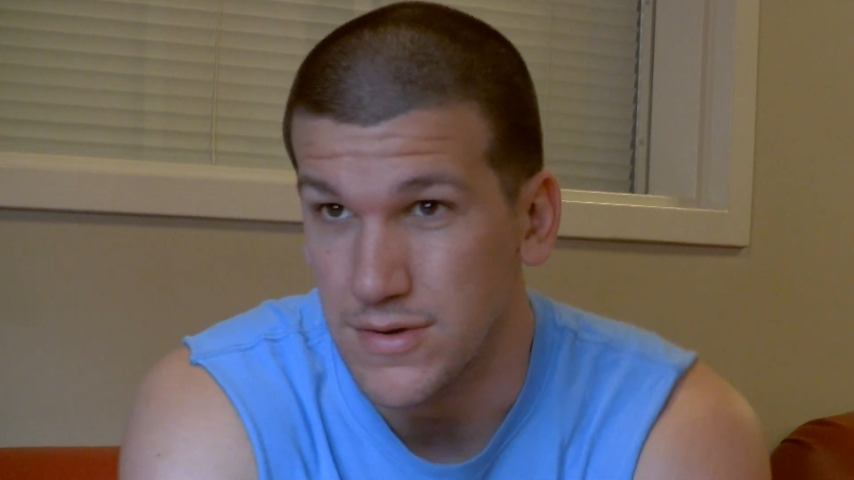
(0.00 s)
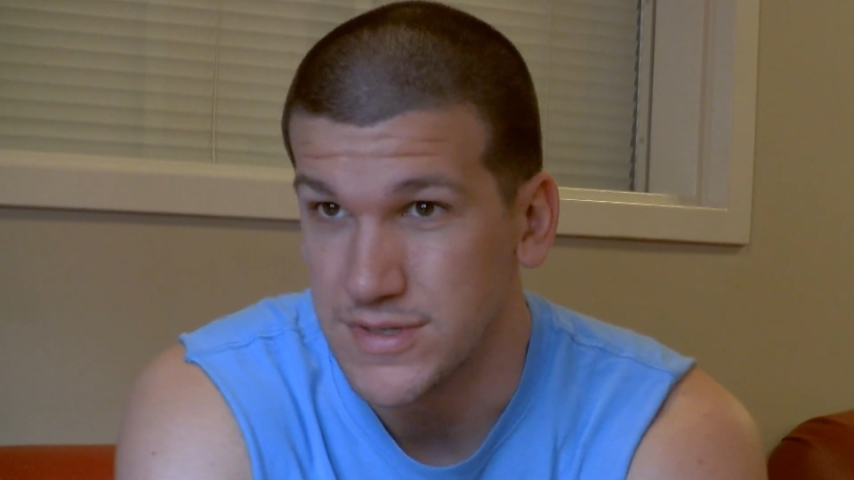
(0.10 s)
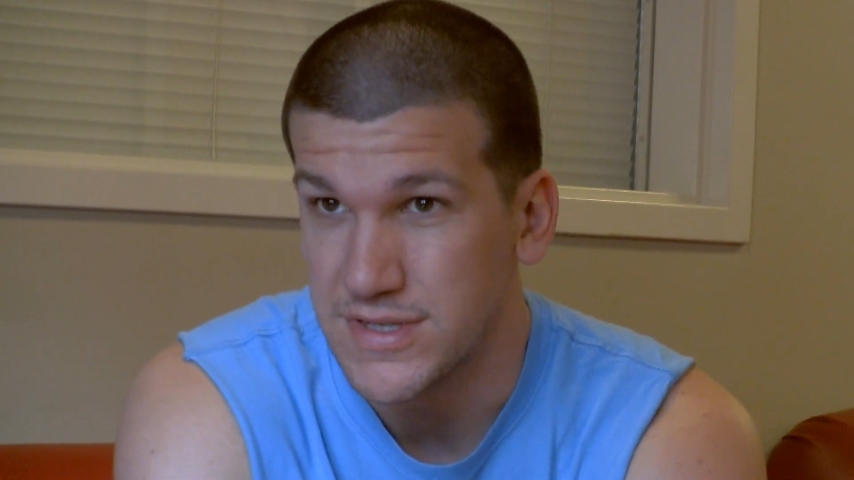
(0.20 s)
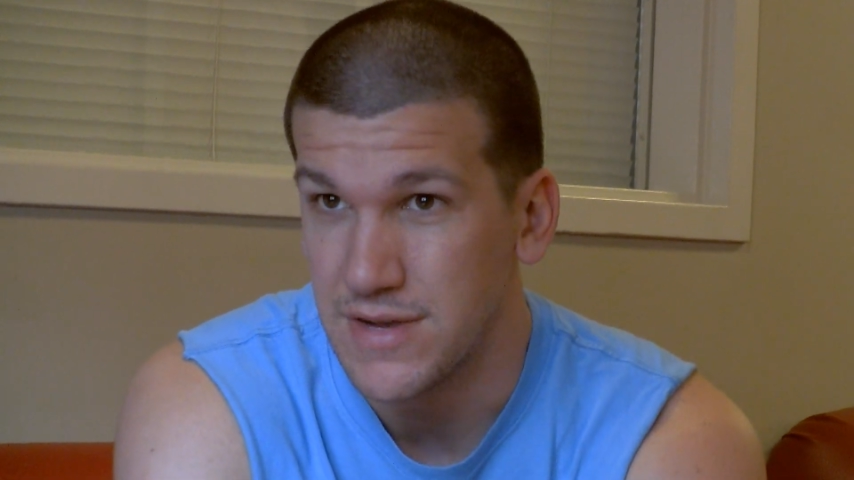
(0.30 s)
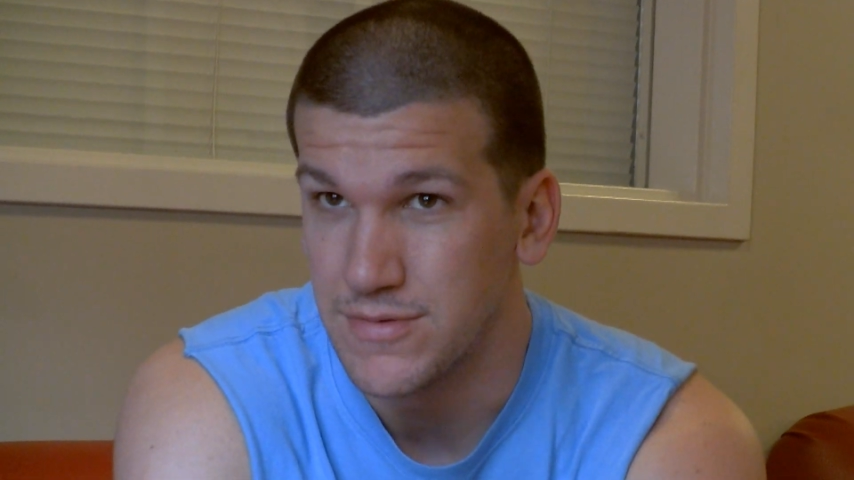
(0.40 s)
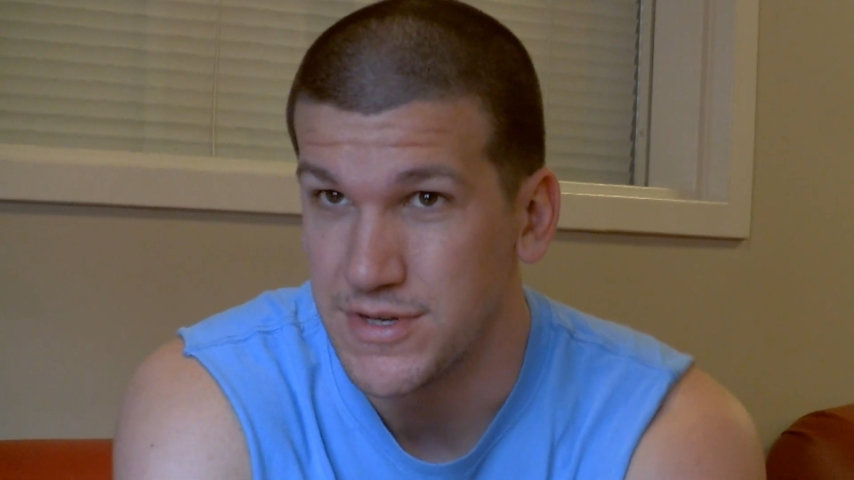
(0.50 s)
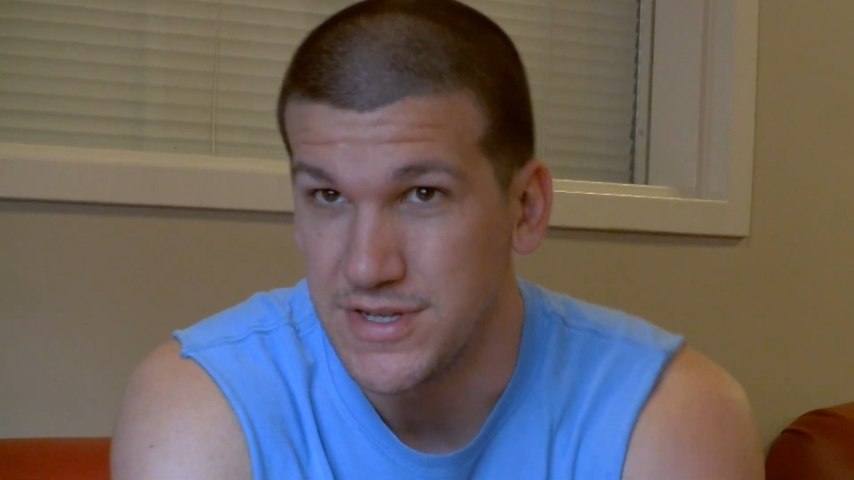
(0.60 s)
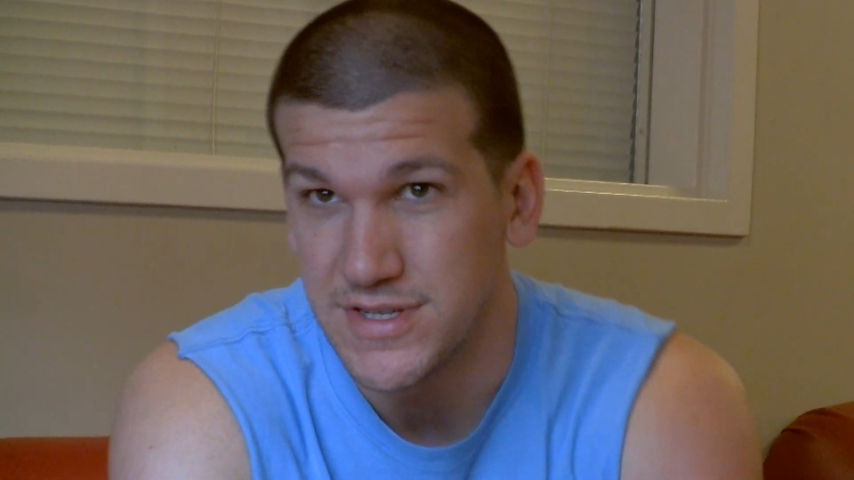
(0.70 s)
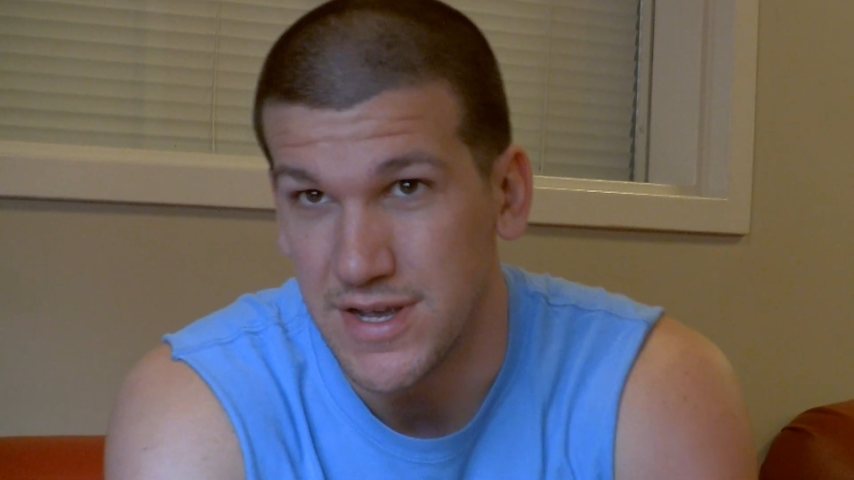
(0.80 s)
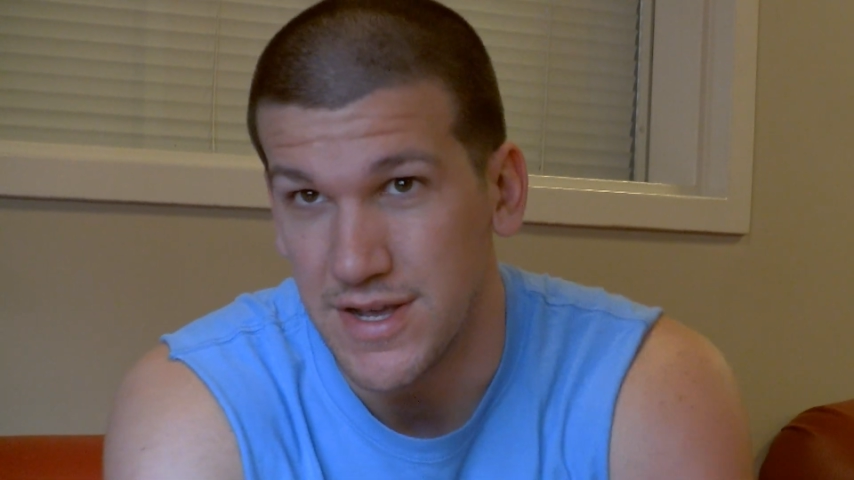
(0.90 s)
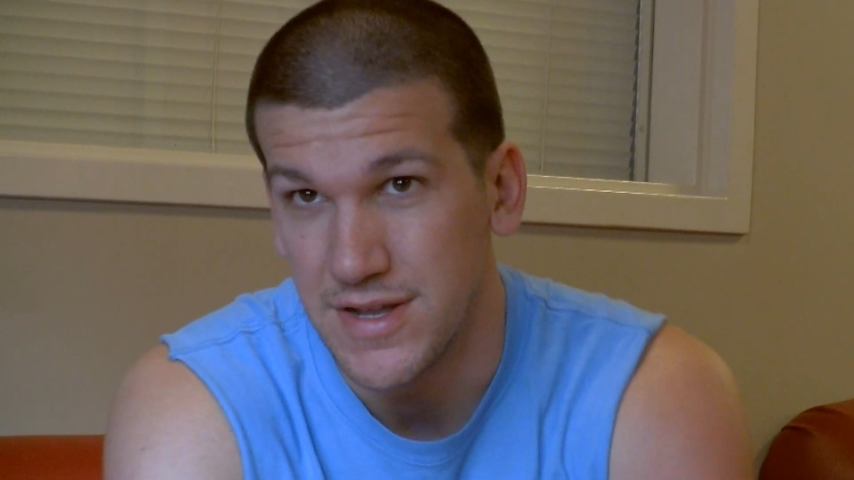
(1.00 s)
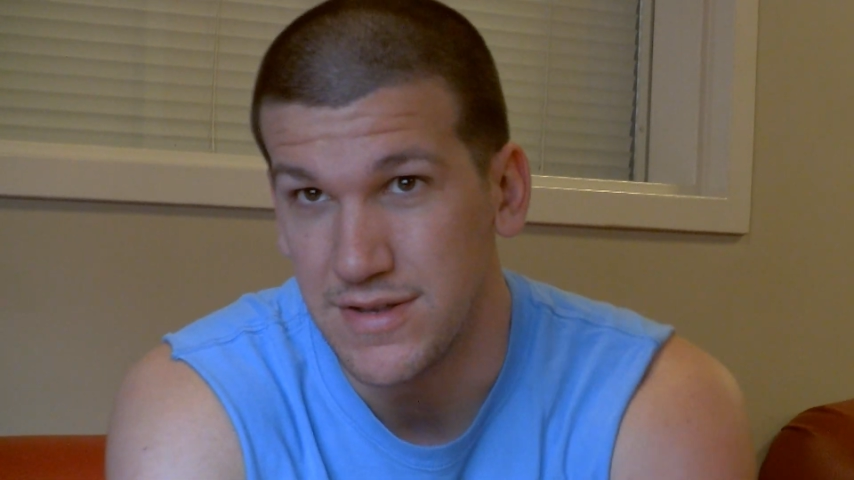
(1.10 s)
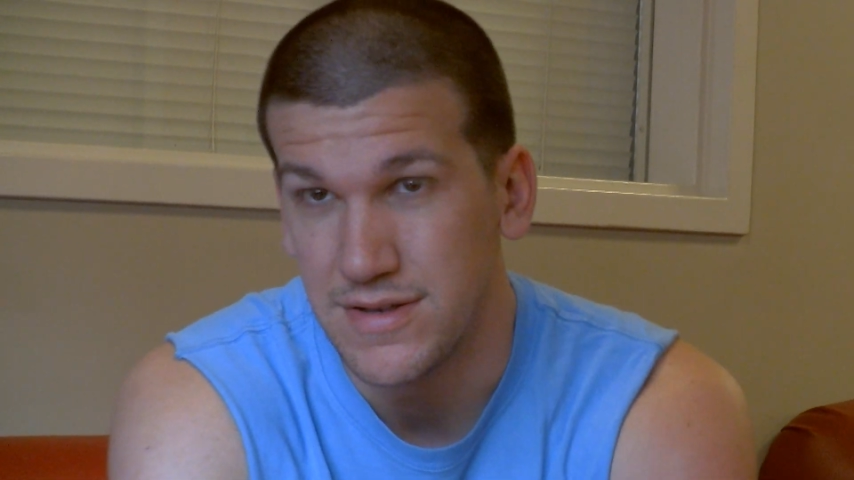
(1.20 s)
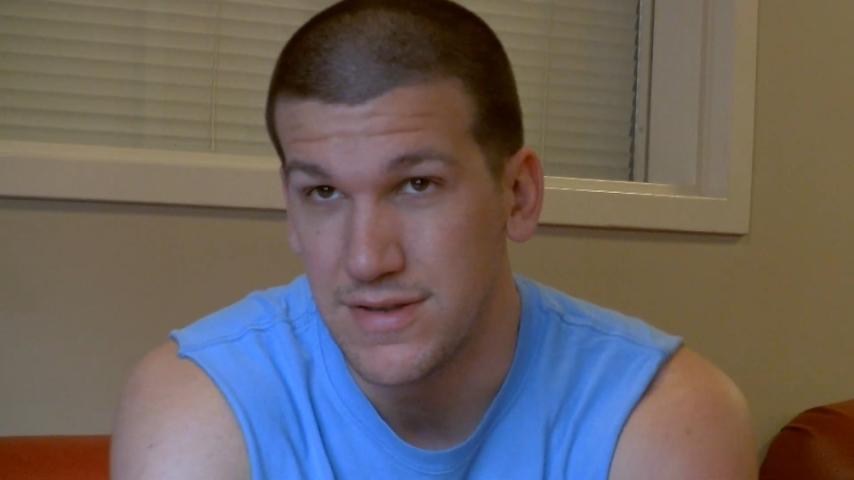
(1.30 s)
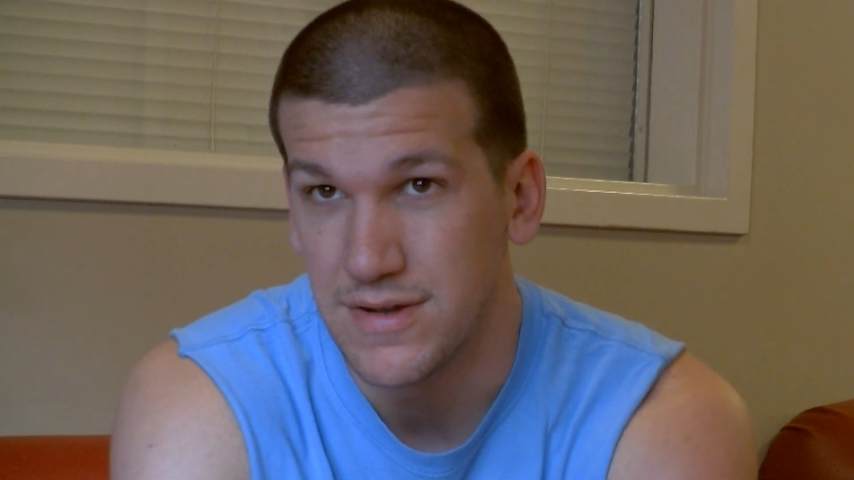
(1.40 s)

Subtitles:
said what she said